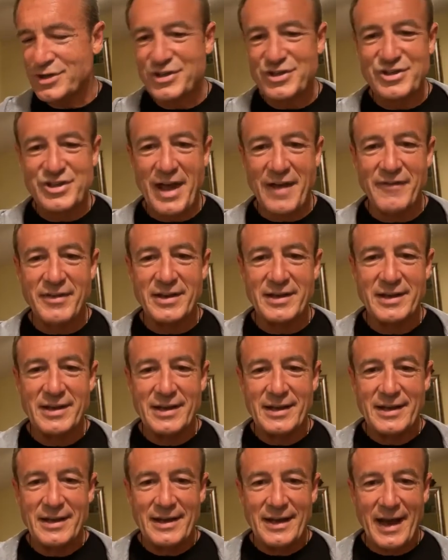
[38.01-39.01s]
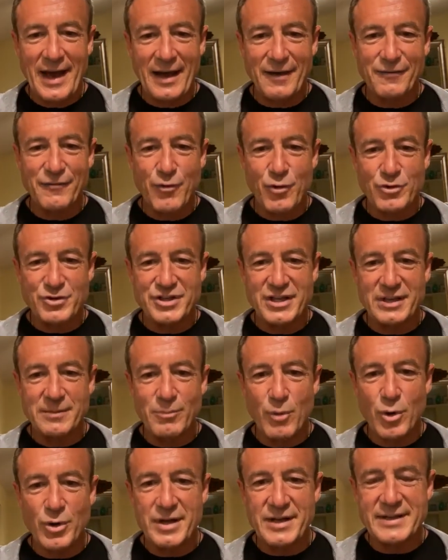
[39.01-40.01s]
7.14. Uh,
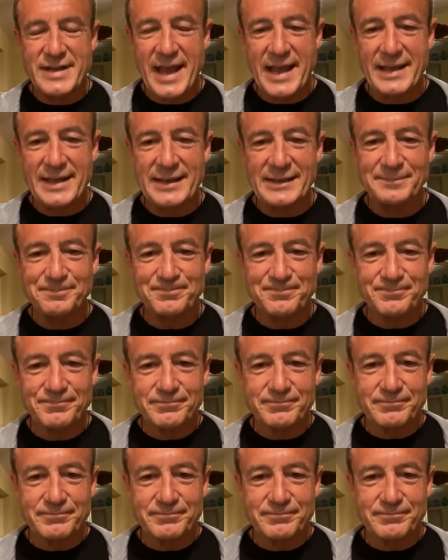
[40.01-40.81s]
morning, Dana.